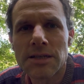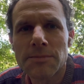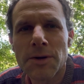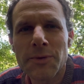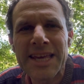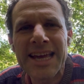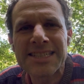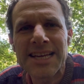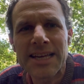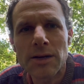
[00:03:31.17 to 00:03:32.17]
But we can't
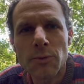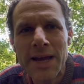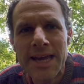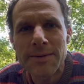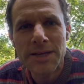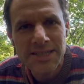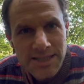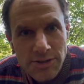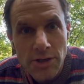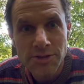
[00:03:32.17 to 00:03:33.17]
take it away because
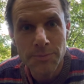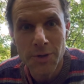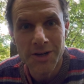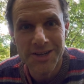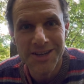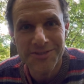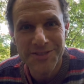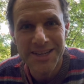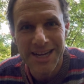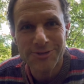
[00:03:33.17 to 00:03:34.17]
it's also part of
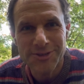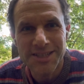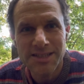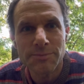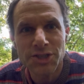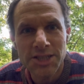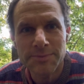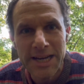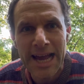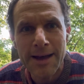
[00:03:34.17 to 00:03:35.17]
the natural system.
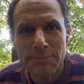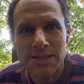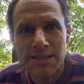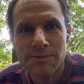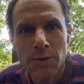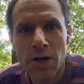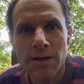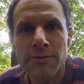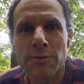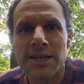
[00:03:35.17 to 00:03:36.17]
Judgment happens. It's part
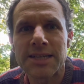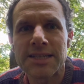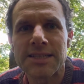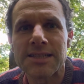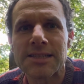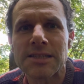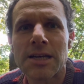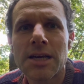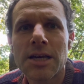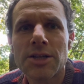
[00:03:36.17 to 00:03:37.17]
of what it is
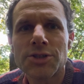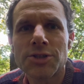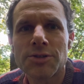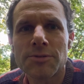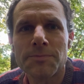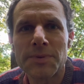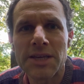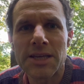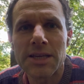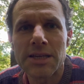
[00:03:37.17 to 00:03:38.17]
to
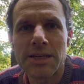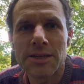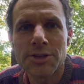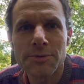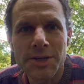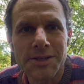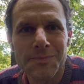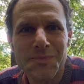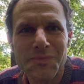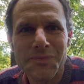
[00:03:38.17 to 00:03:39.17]
be human,
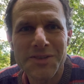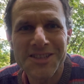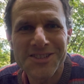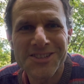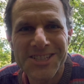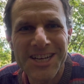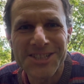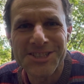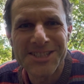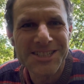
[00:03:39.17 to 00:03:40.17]
is to
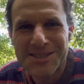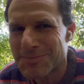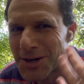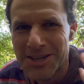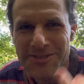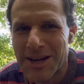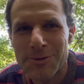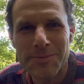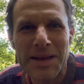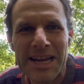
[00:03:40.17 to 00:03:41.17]
judge. It's part of how
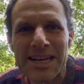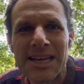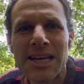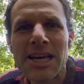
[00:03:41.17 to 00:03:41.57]
we're made.